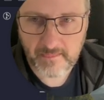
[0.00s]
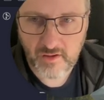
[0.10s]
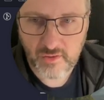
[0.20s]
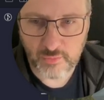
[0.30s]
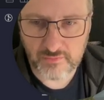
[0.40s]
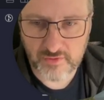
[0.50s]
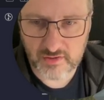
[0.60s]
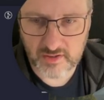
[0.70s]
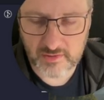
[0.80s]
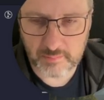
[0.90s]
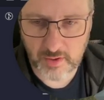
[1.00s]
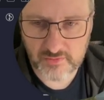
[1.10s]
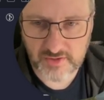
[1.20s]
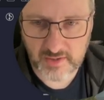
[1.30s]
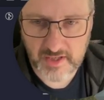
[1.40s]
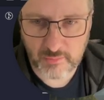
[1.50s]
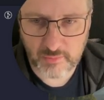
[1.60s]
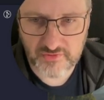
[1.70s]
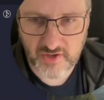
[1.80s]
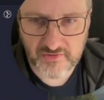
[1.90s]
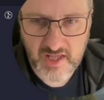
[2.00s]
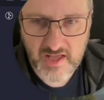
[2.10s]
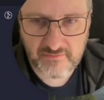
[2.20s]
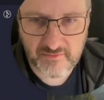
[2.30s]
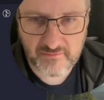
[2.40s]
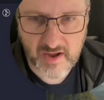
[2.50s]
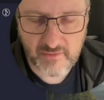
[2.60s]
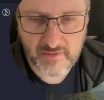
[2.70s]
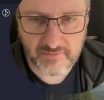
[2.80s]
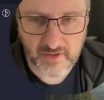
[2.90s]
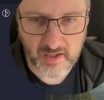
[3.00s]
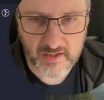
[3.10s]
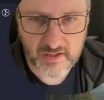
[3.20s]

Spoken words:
we've got a little block down here where it says, if verify,